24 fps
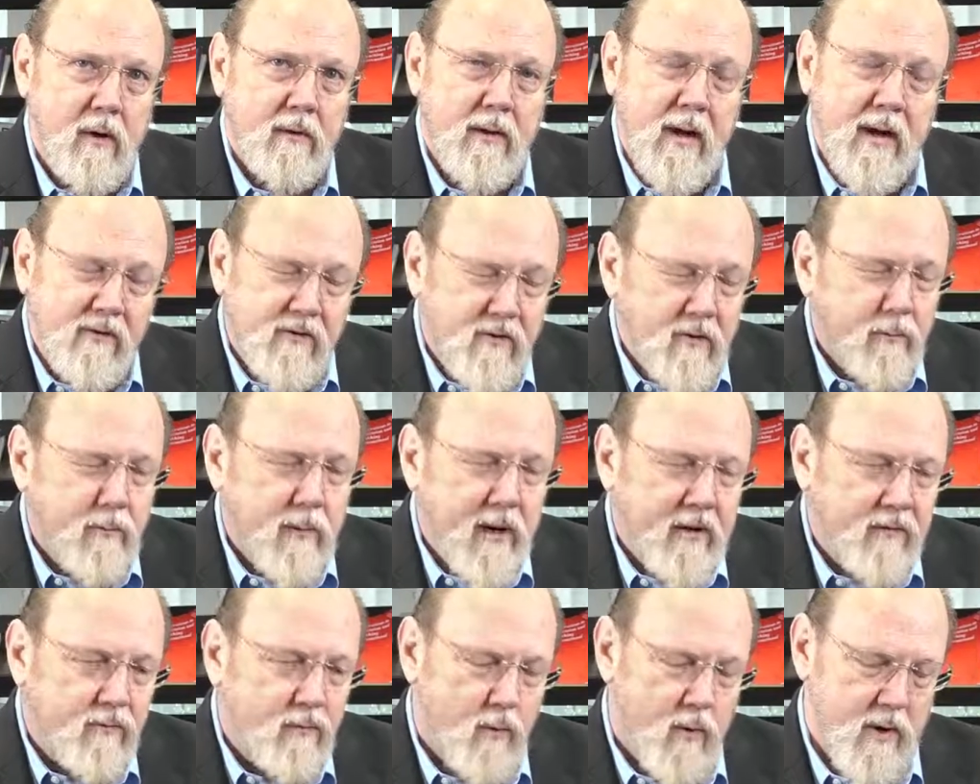That's the
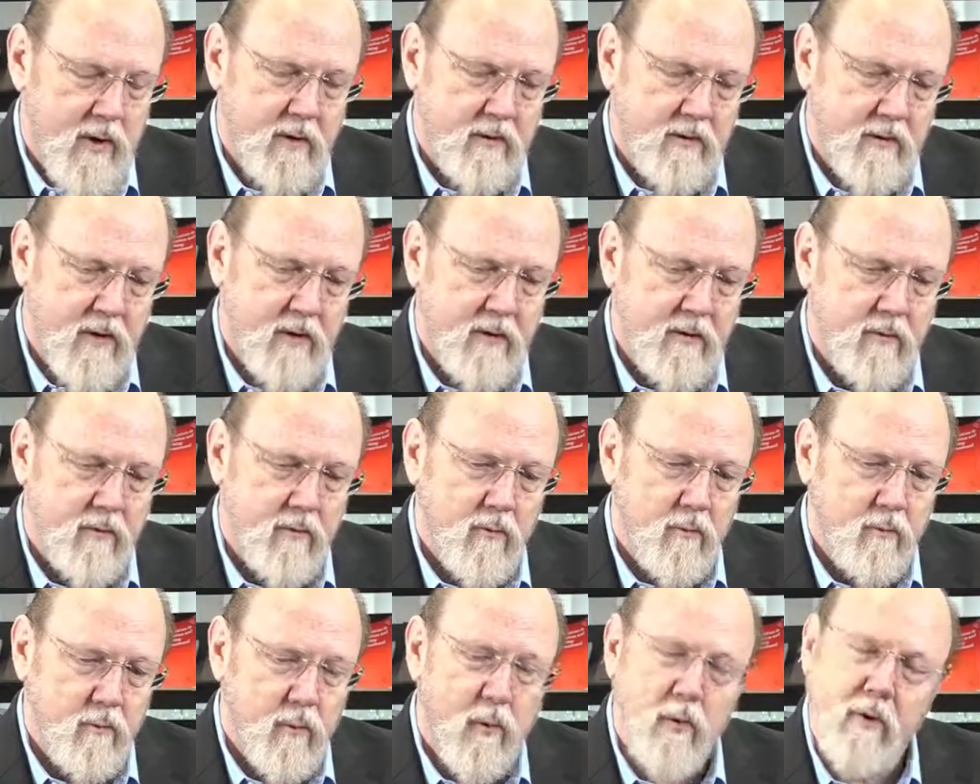best way to think the
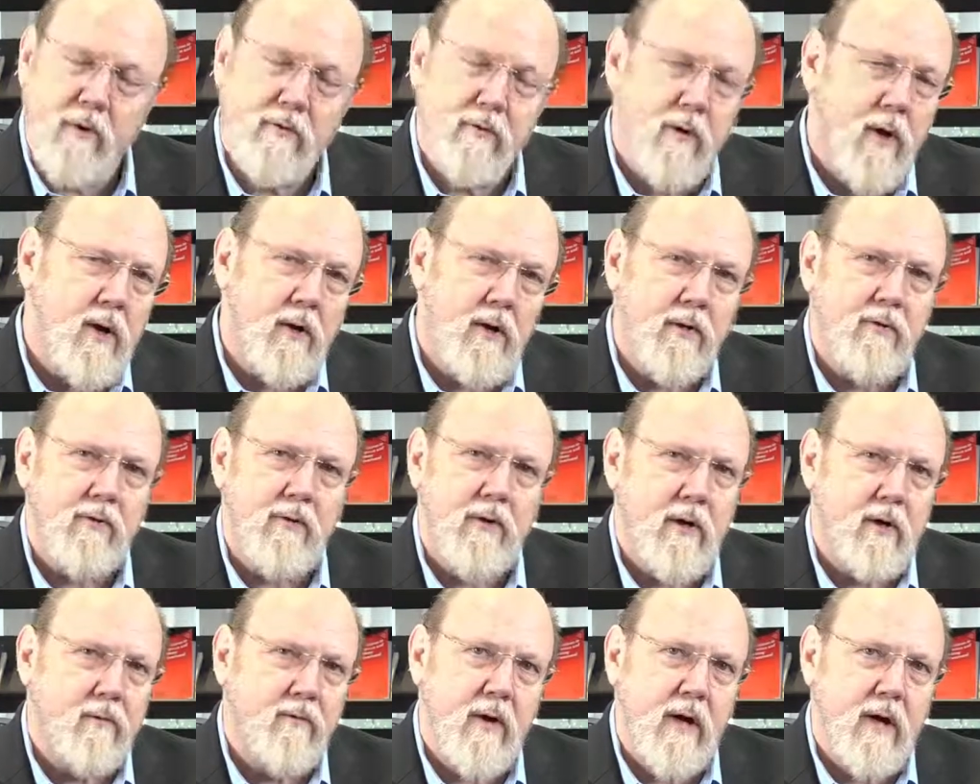report. It's not a
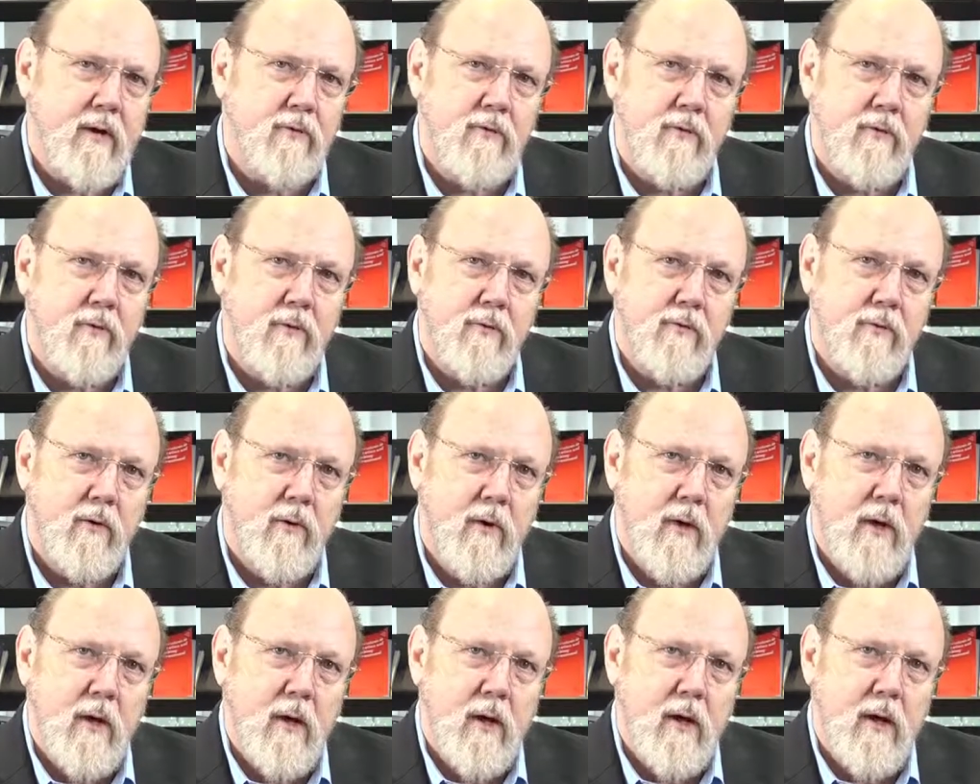set of answers.
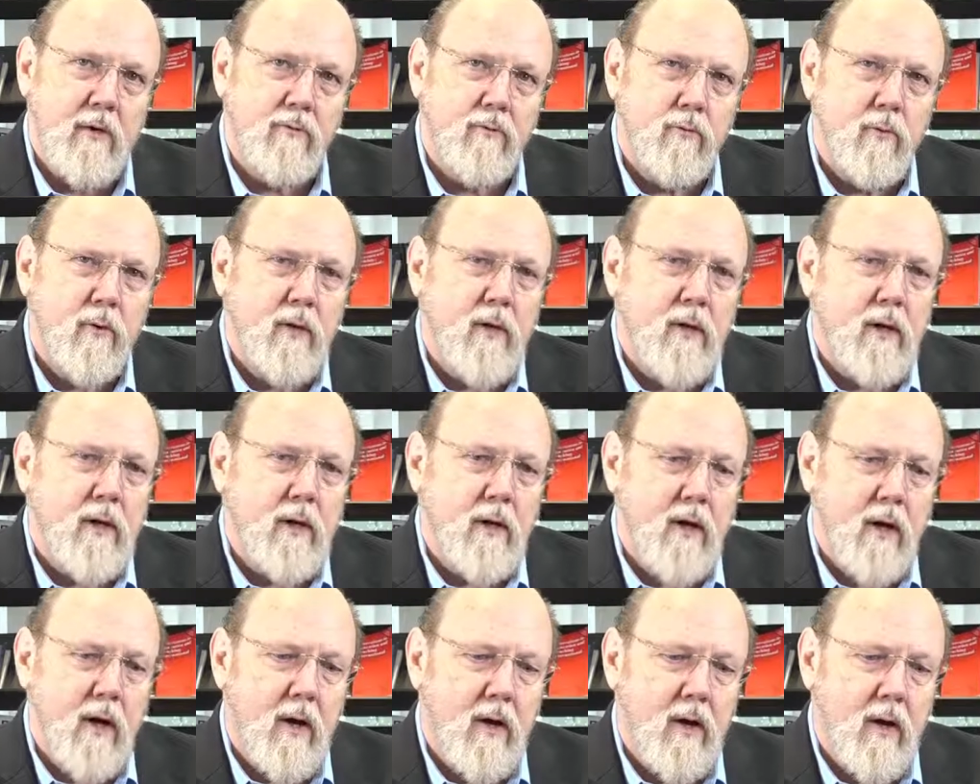It's
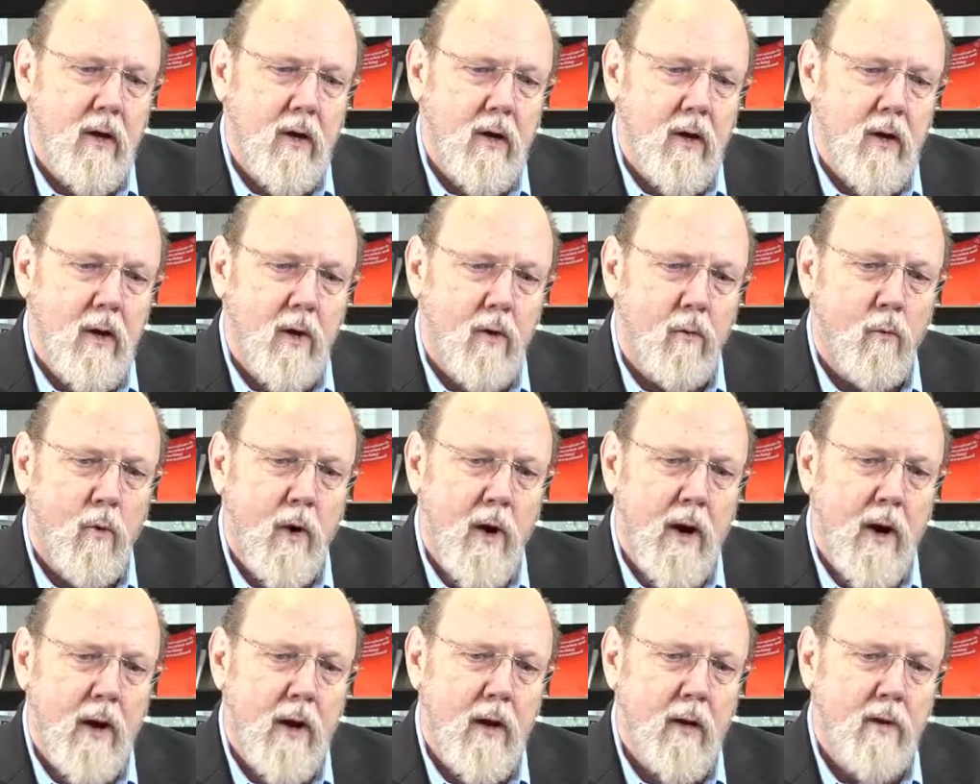really uh, a
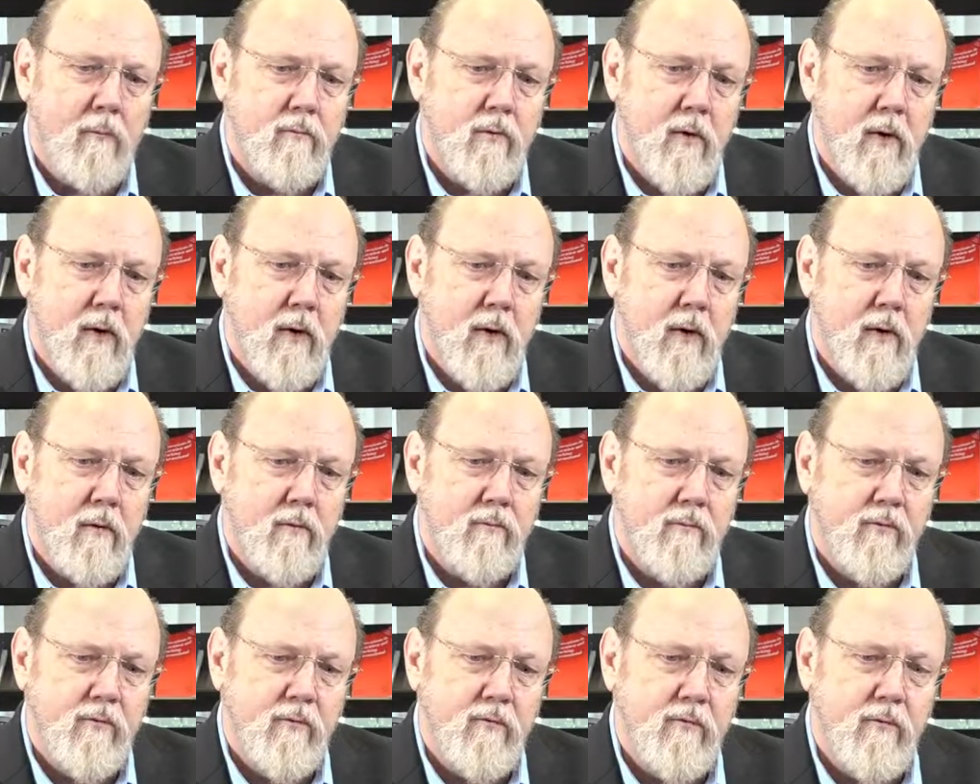way of,
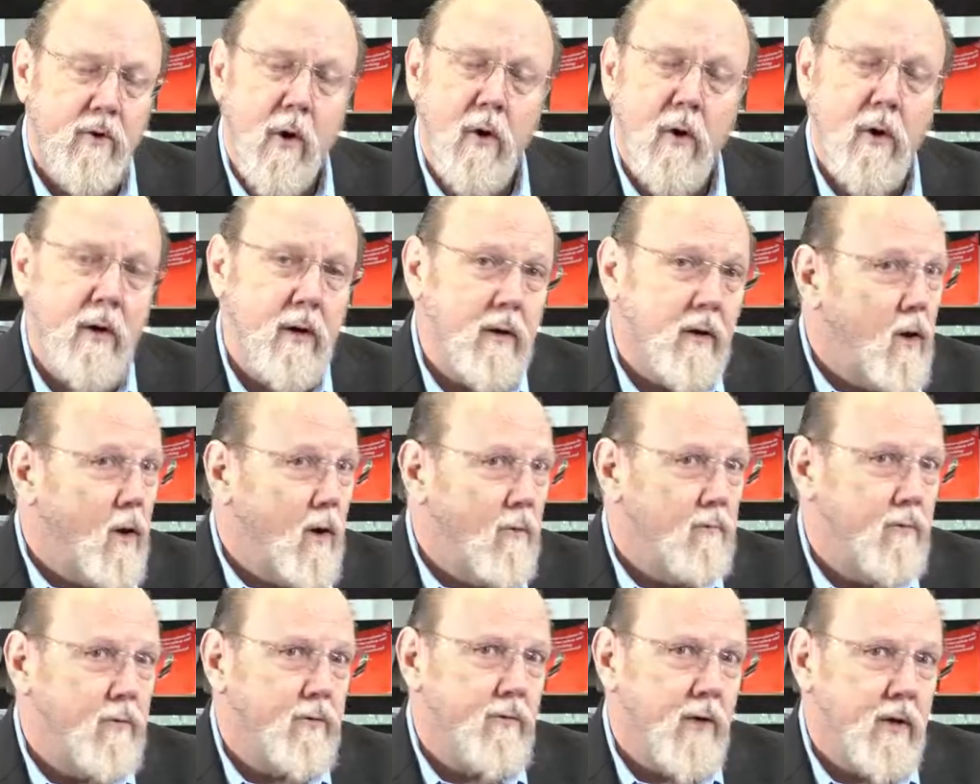of starting
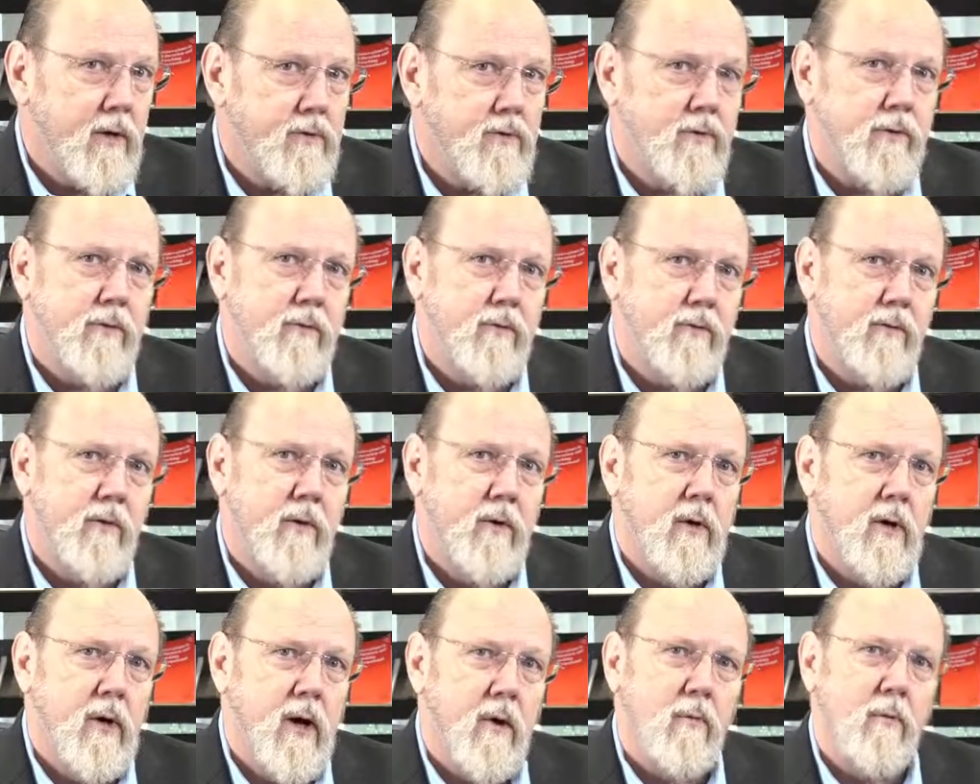conversations,
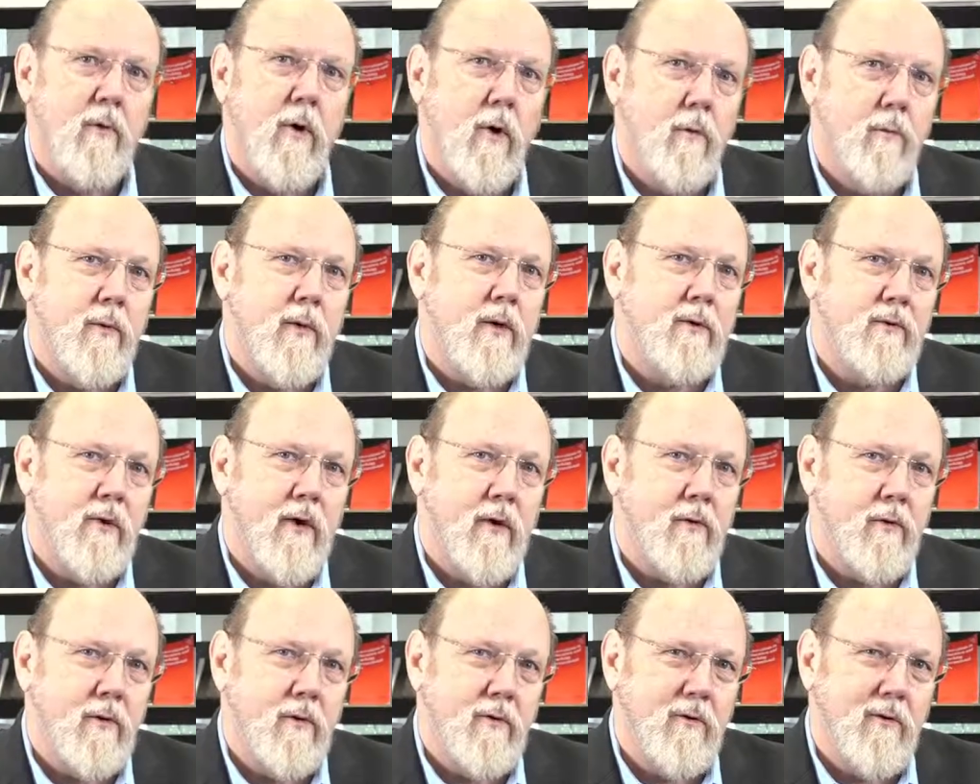and we hope that's
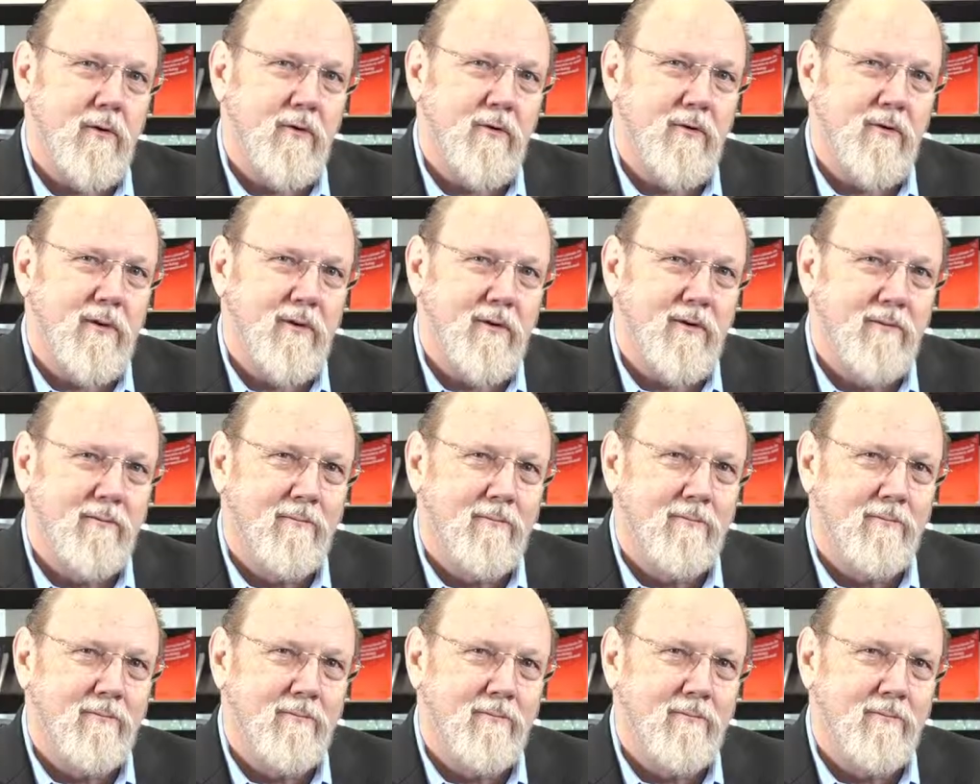how you'll use it.